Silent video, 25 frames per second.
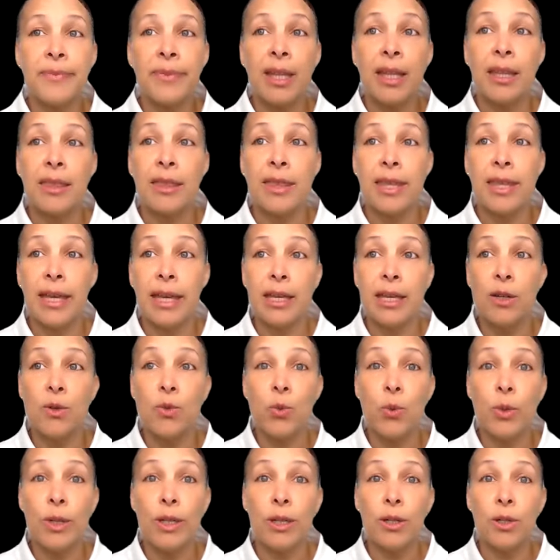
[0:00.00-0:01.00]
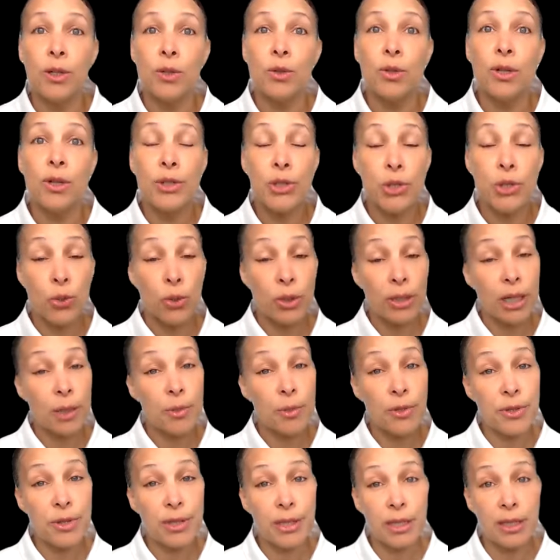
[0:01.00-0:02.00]
They will do a couple
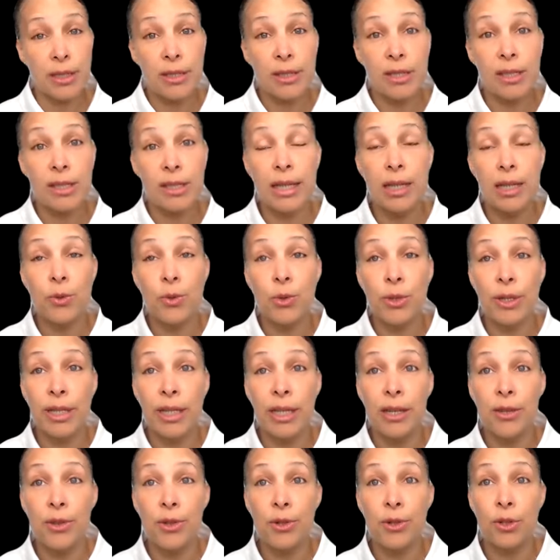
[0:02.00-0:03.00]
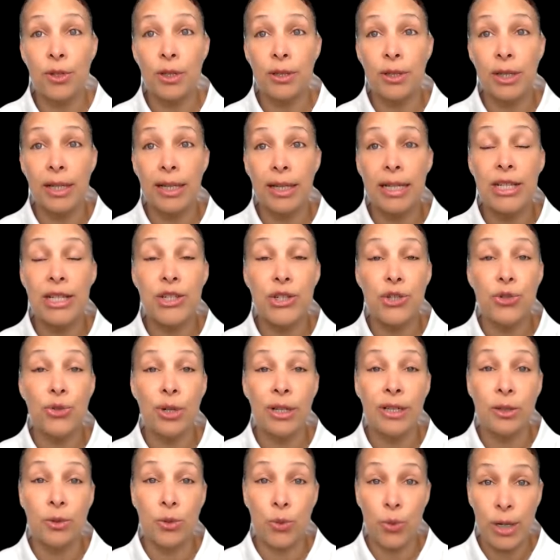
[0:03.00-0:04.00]
of things. They will either issue an
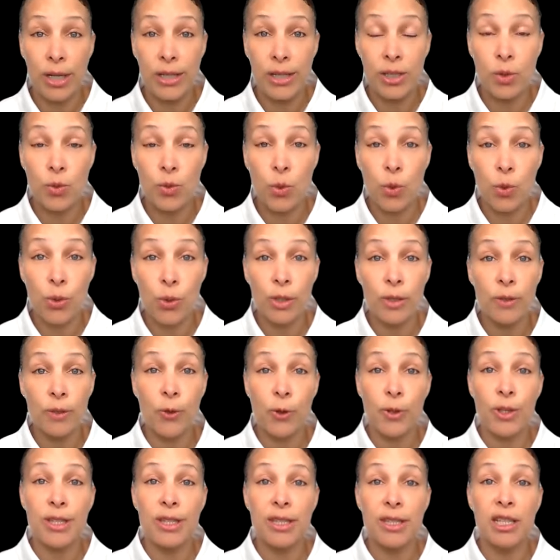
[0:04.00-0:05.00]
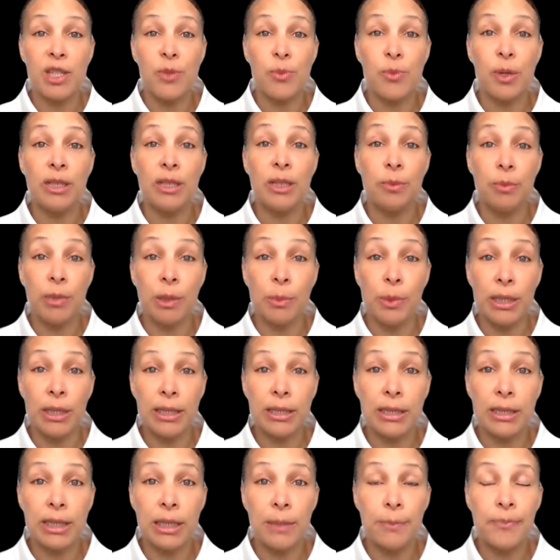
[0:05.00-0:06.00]
arrest warrant for the suspect to be picked
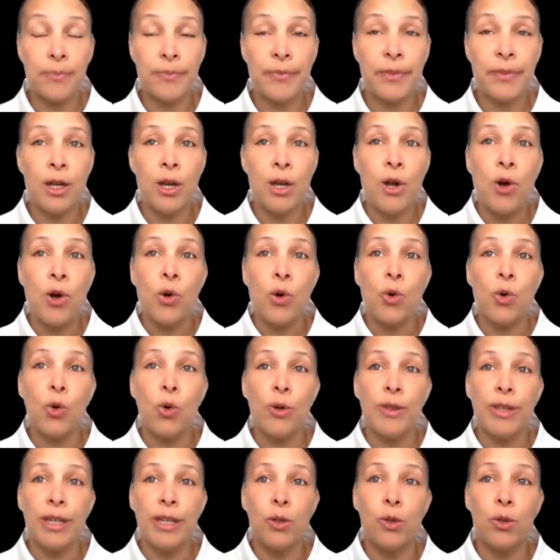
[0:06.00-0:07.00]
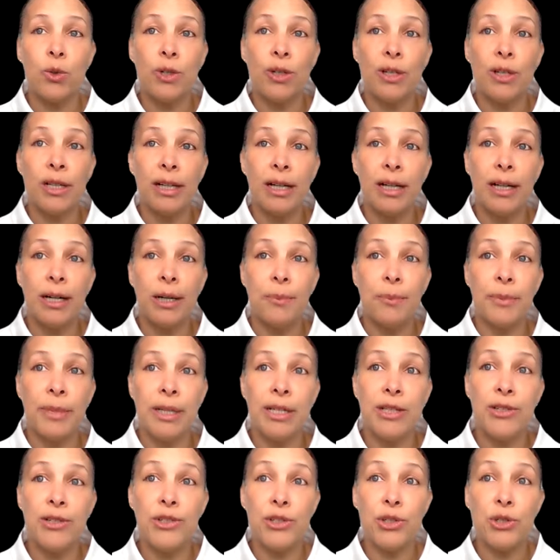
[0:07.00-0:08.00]
up, or they will
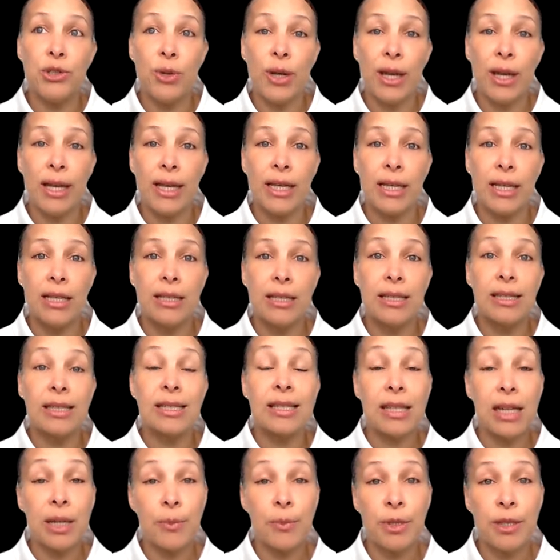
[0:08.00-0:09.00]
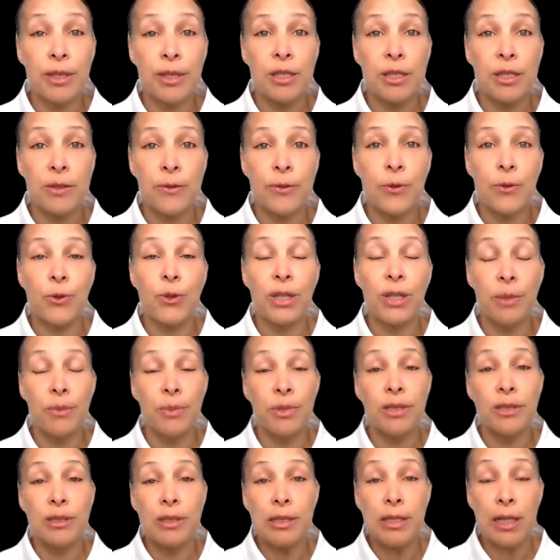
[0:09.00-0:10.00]
issue a summons for him
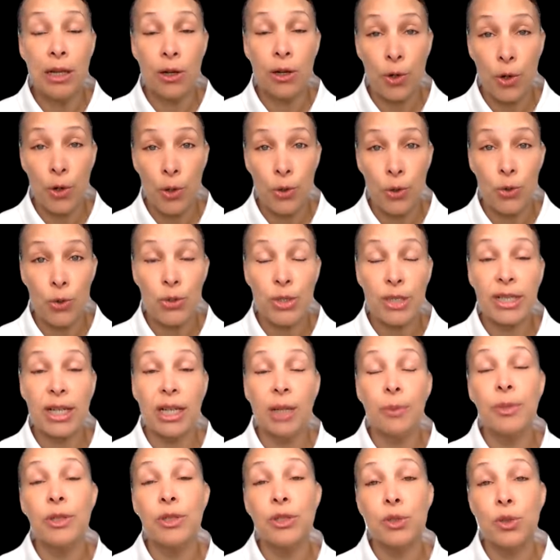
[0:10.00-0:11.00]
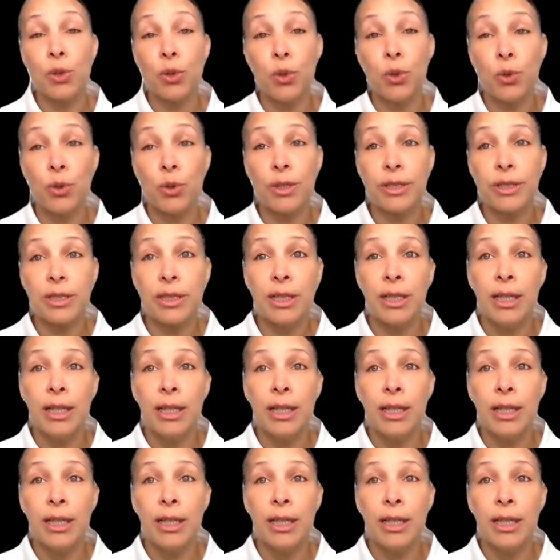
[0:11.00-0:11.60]
or her to come into court.